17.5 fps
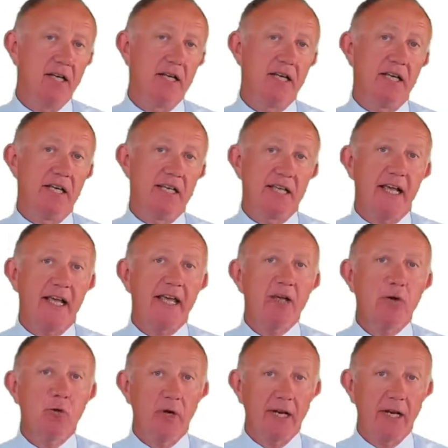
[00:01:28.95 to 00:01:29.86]
is
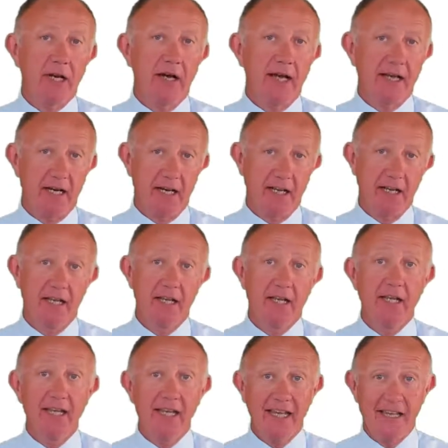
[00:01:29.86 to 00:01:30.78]
equally likely
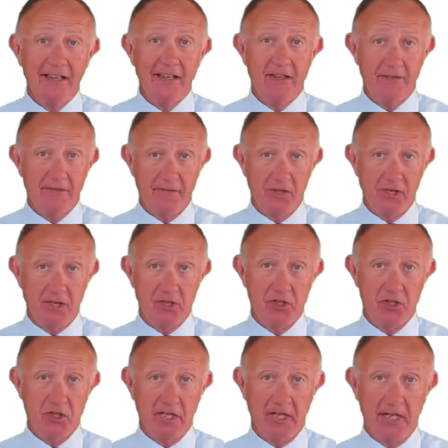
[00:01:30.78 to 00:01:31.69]
in the
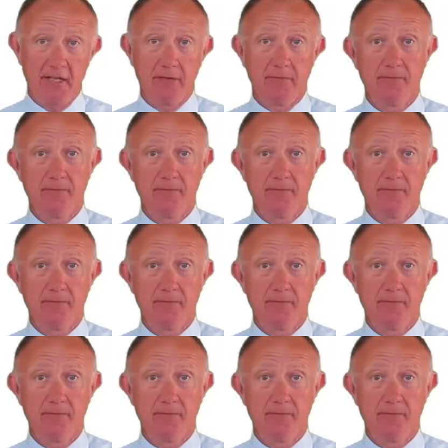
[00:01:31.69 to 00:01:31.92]
first year.